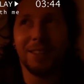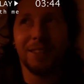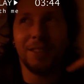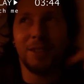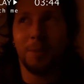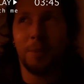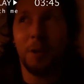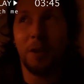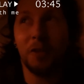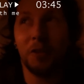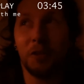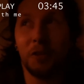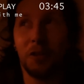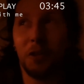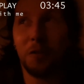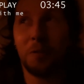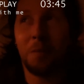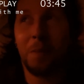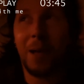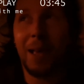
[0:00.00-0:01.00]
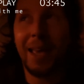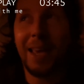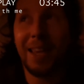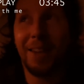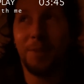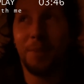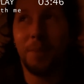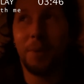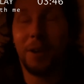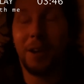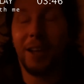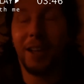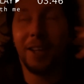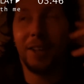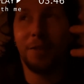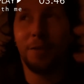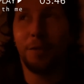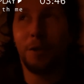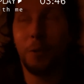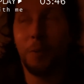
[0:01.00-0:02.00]
The personal stuff in my head, but I
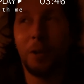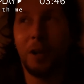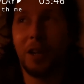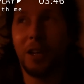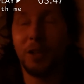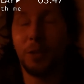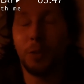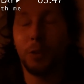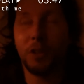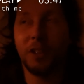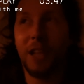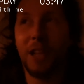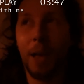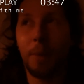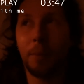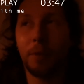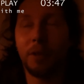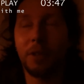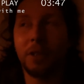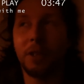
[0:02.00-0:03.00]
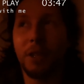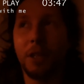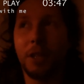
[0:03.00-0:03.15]
can verbalize what's happened.